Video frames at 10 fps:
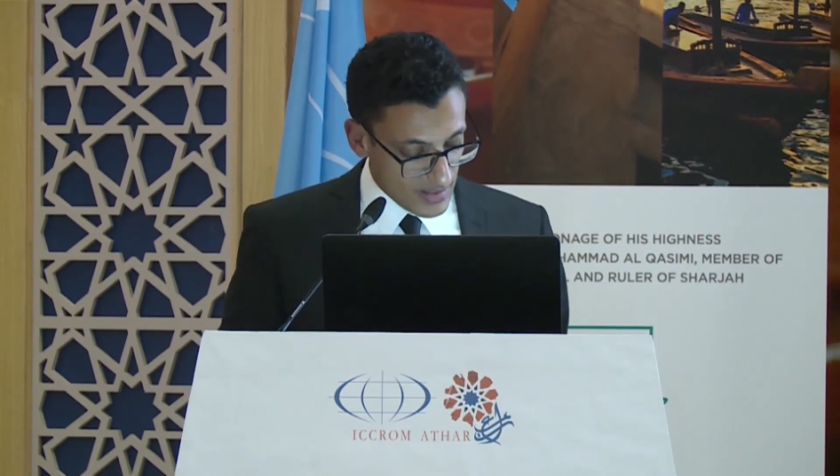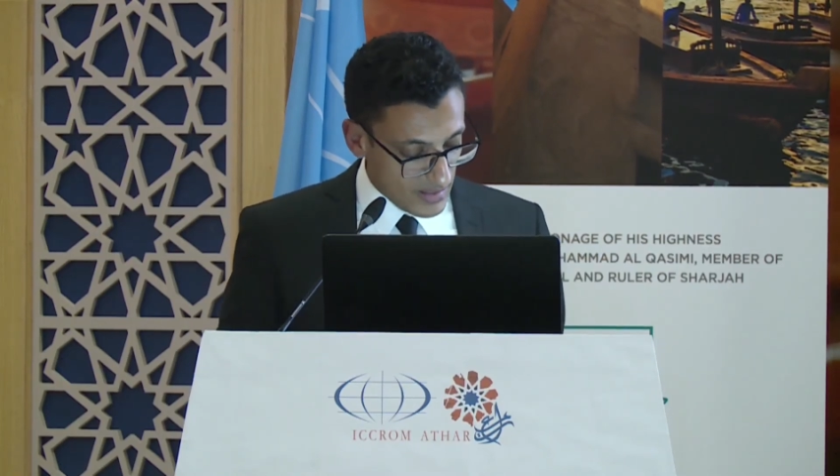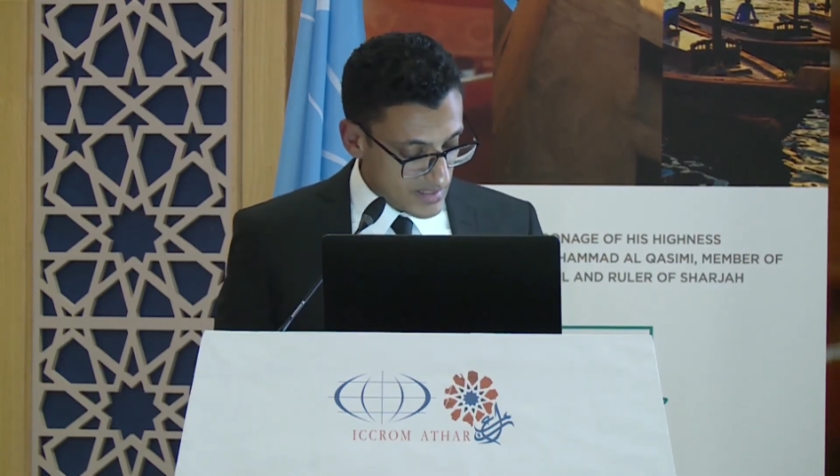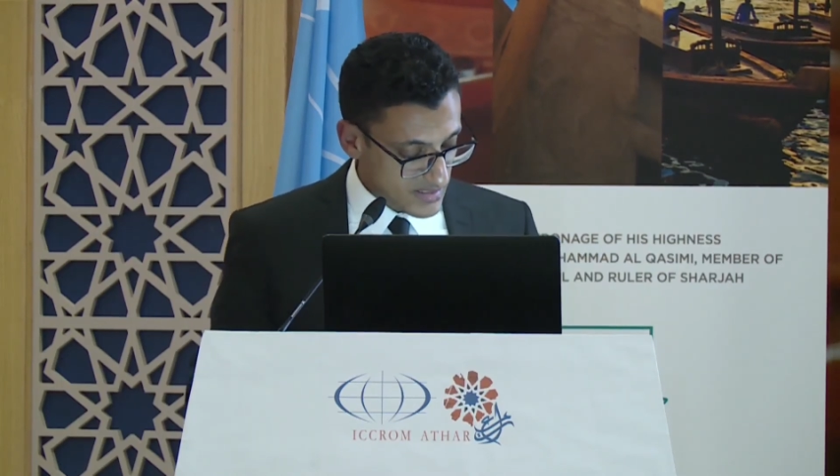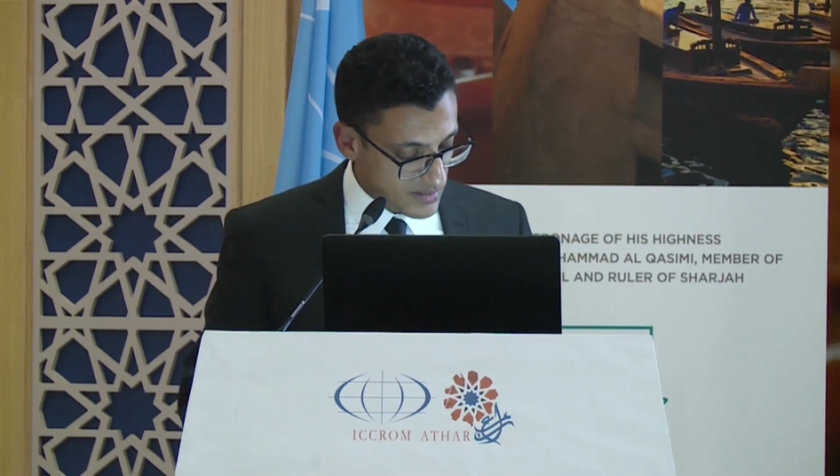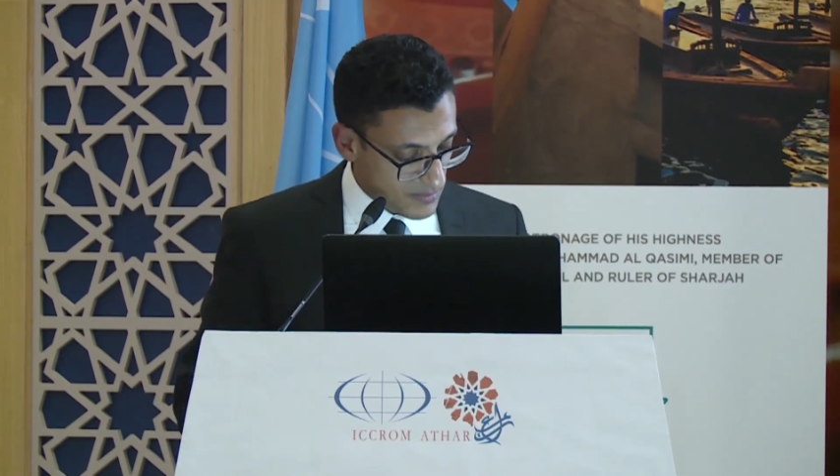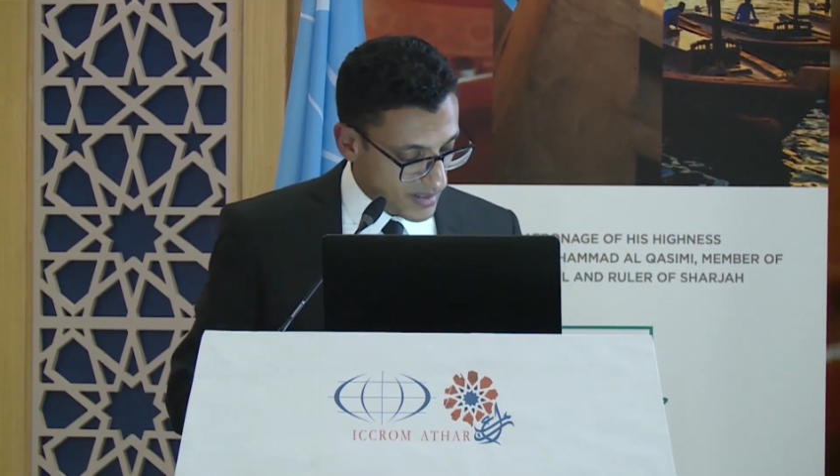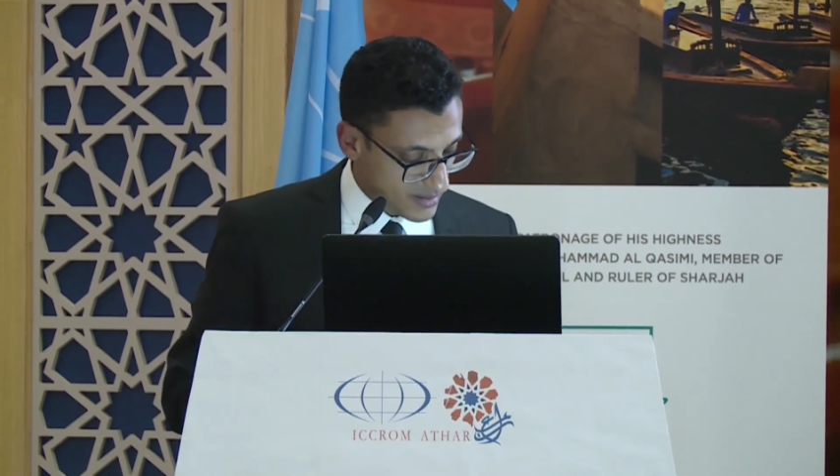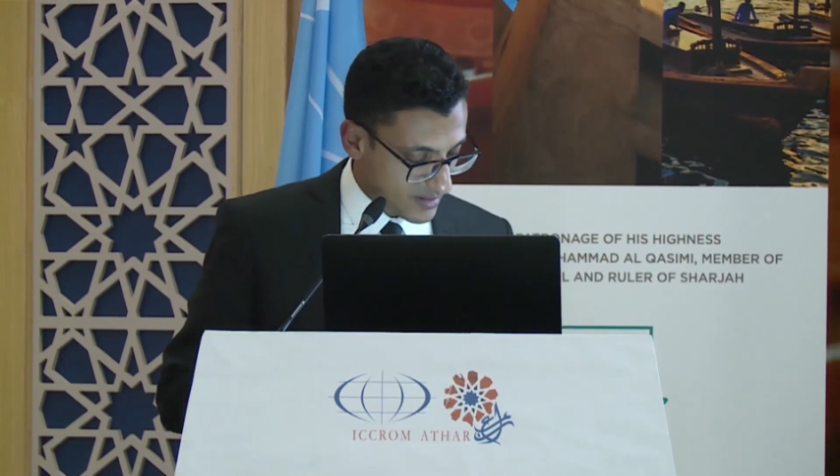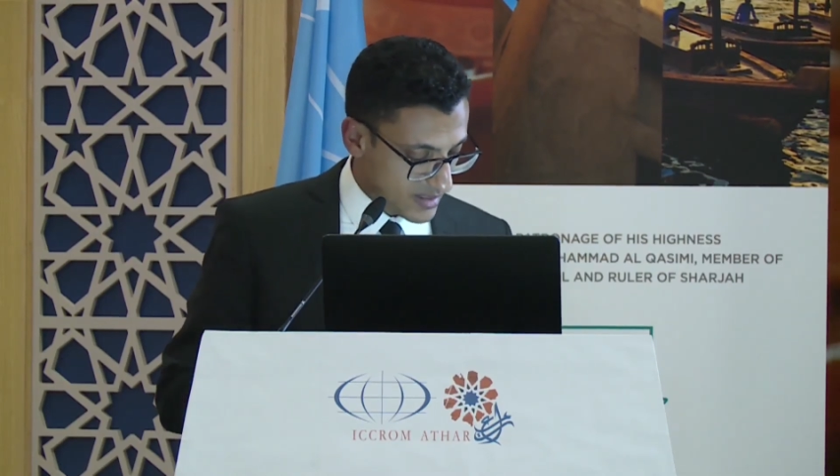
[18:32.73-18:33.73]
Last
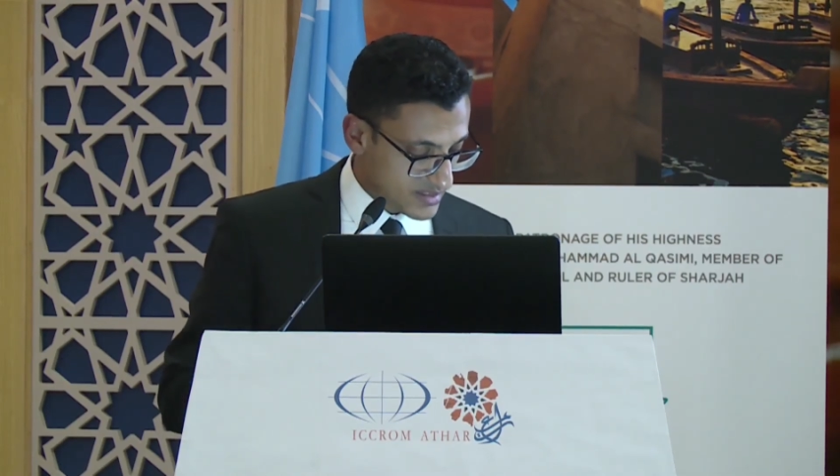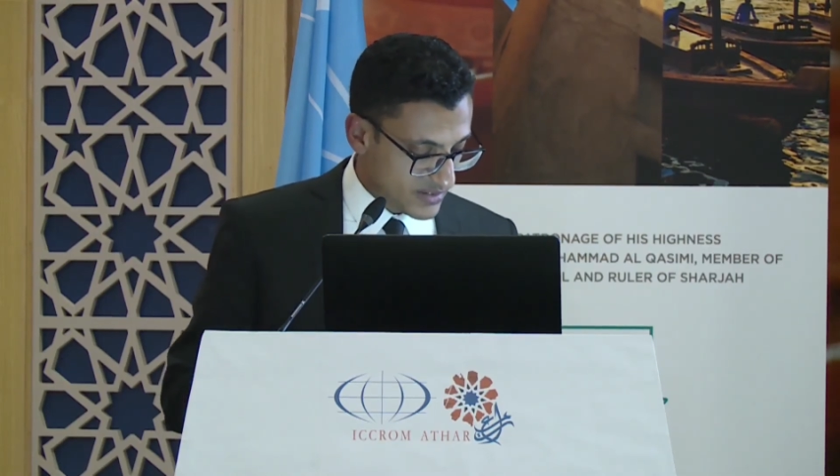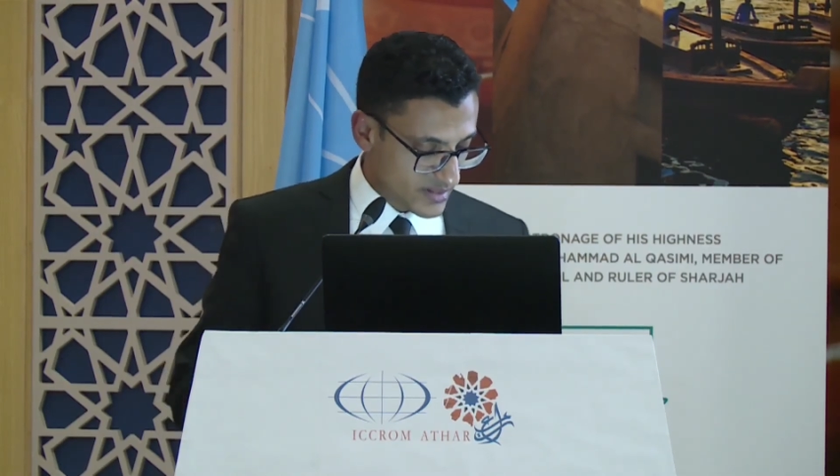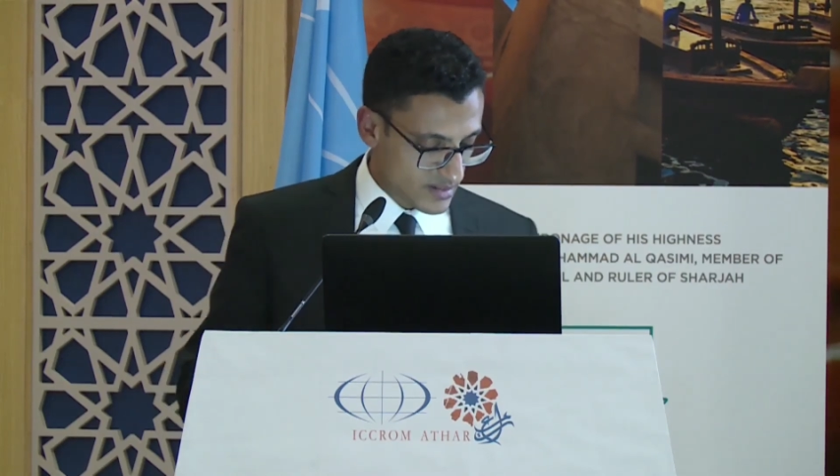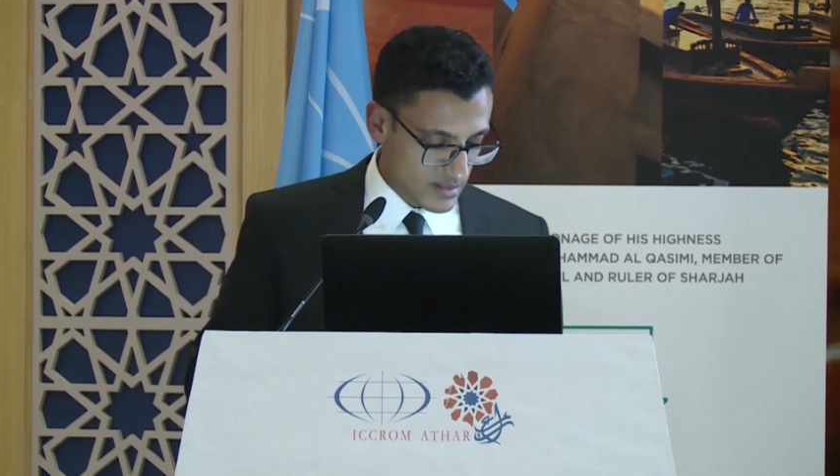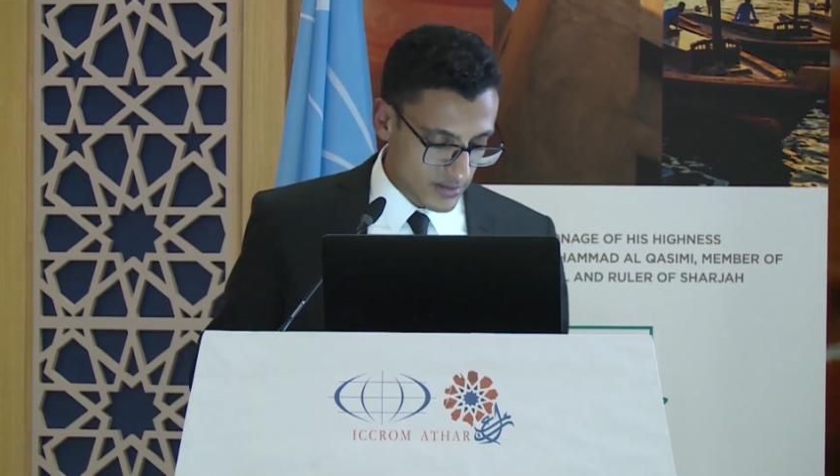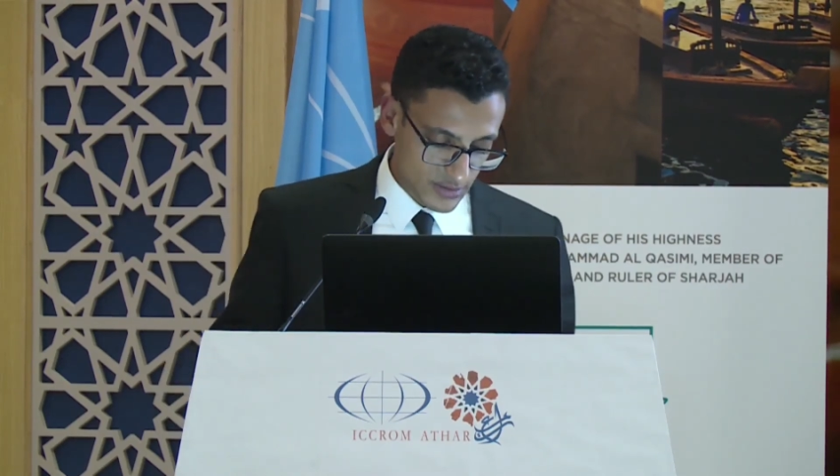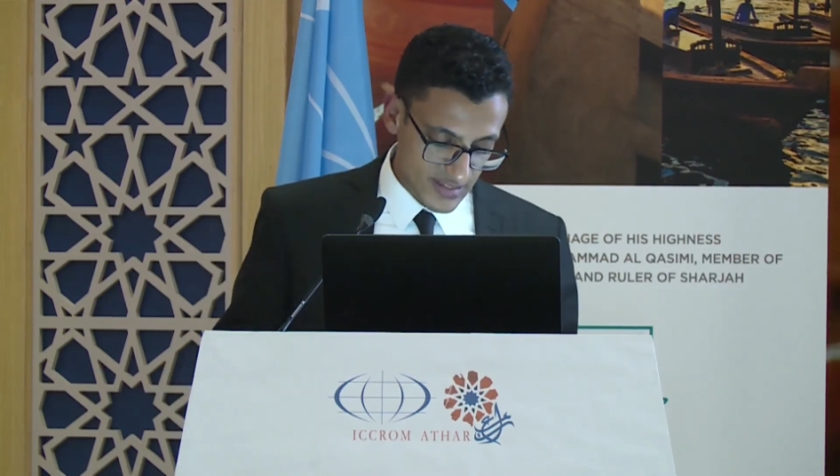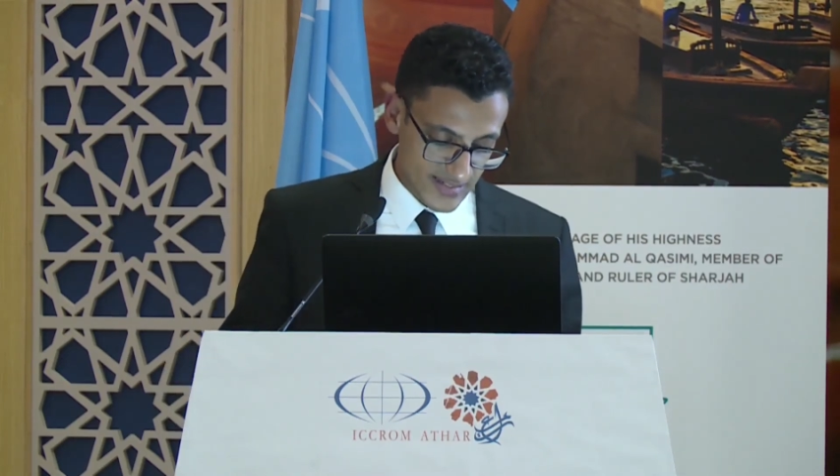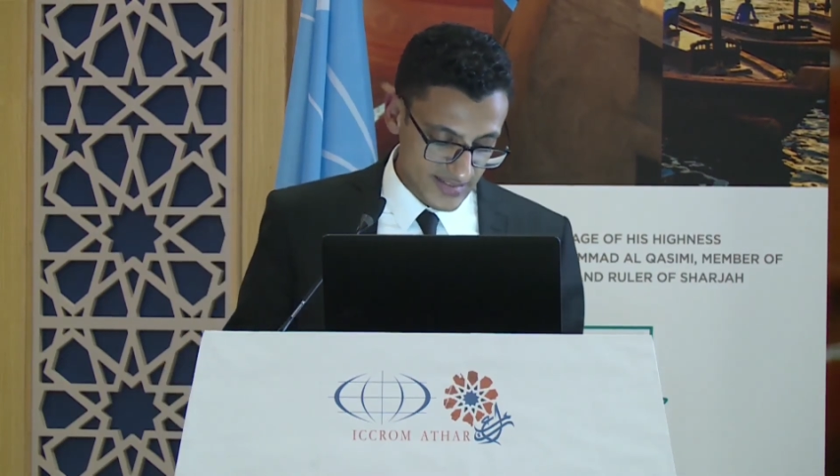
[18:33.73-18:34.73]
but definitely
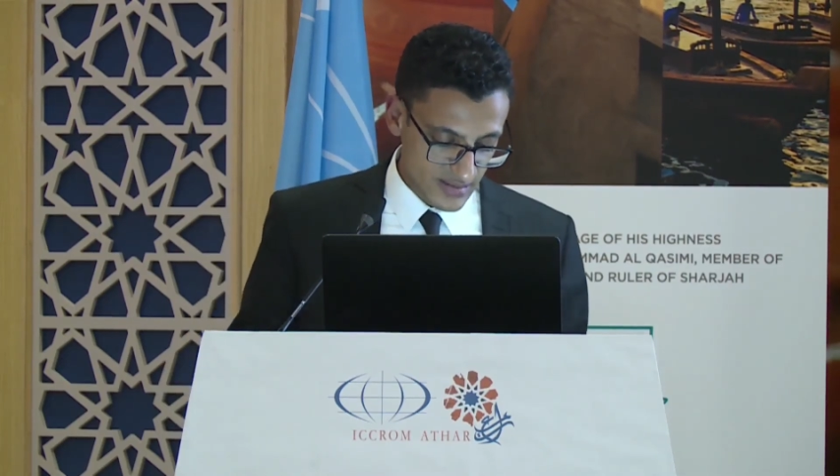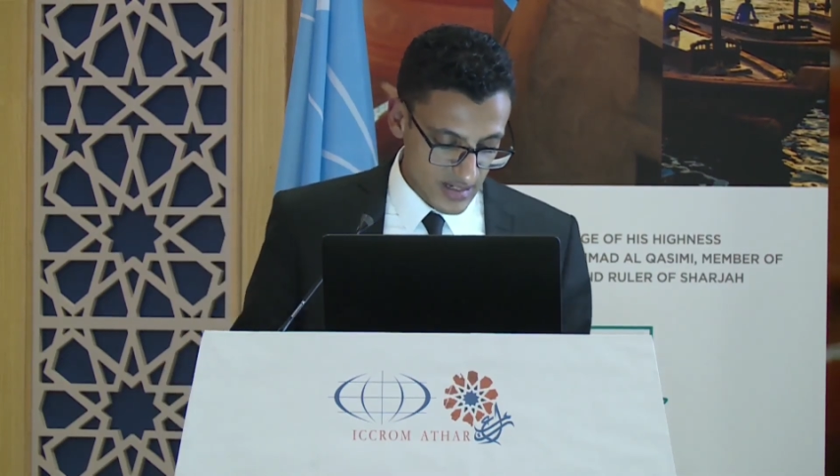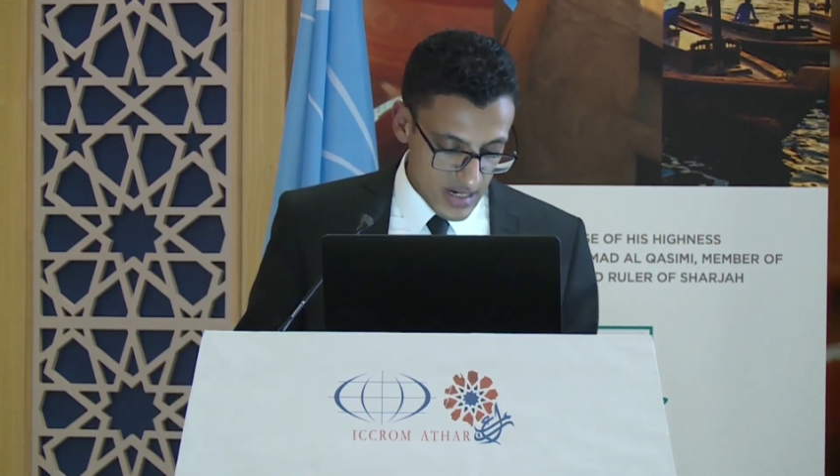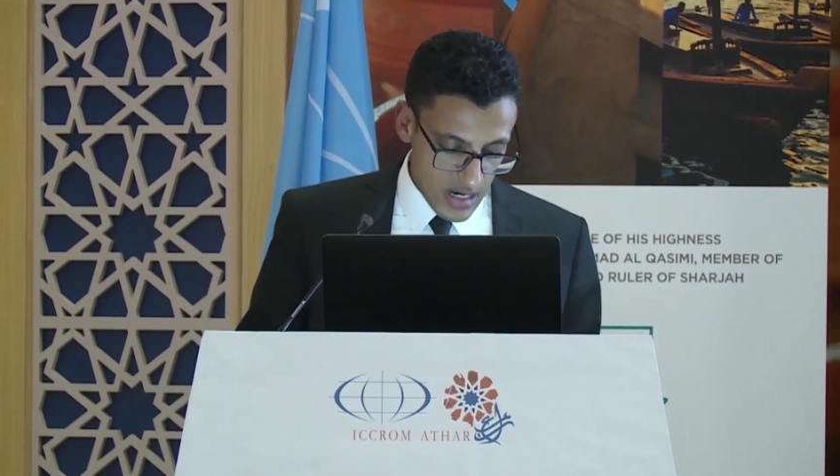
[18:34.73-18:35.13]
not least,